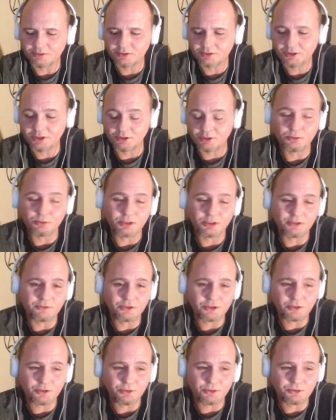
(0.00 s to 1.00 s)
kill one of
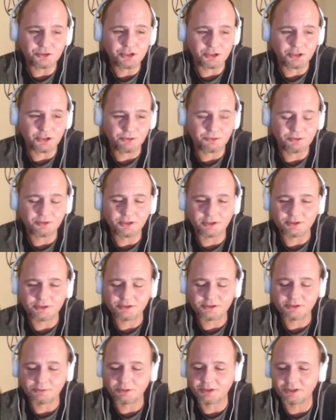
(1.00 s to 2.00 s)
your own children than
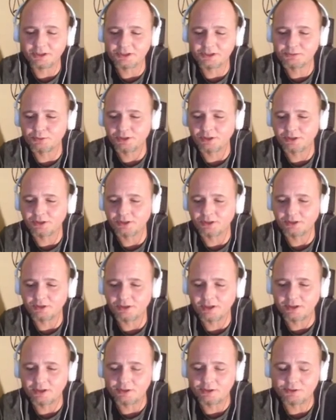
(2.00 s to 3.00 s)
somebody that's breaking into
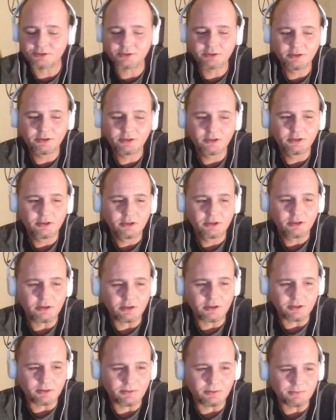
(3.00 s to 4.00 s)
your house.
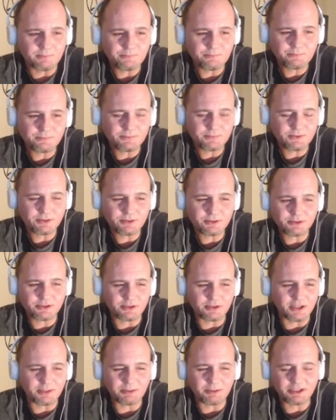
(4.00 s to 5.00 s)

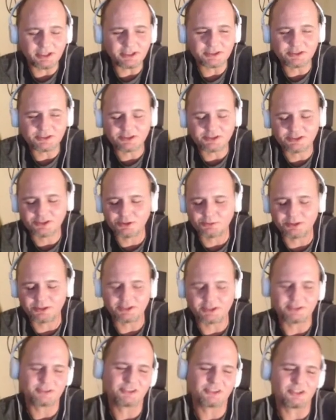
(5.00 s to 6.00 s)
So I mean, yeah, there's just so
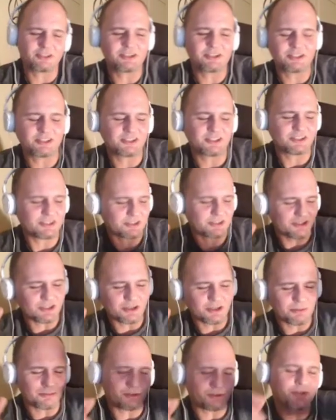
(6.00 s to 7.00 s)
many statistics and
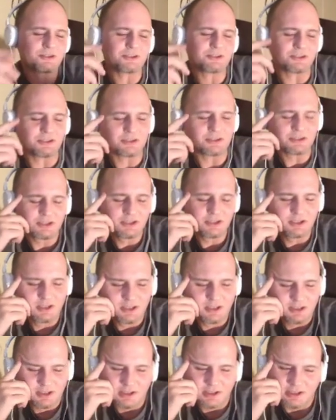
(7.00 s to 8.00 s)
numbers, and
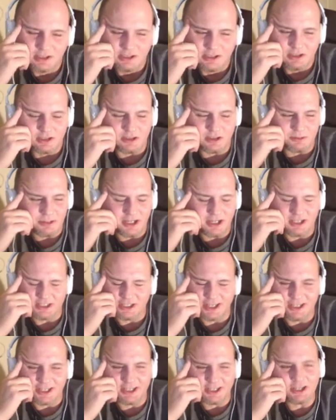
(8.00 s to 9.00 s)

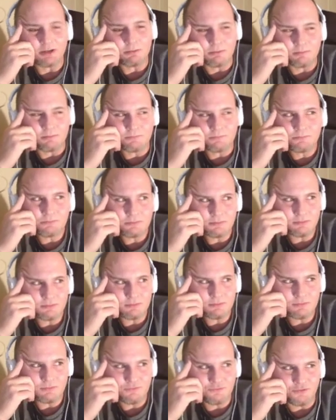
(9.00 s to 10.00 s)
I am
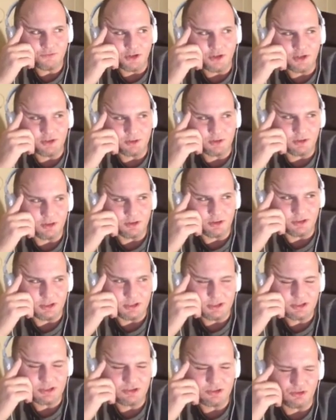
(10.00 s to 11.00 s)
farther on
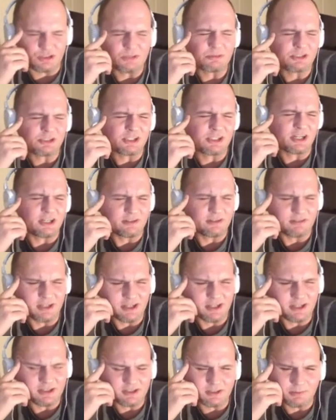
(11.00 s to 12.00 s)
the extreme side of
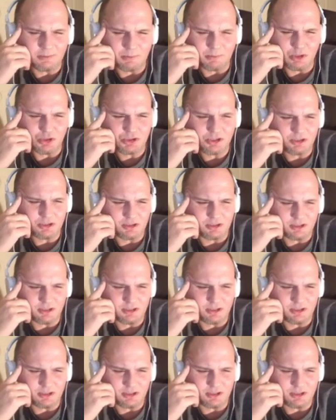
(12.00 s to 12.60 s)
that. I think most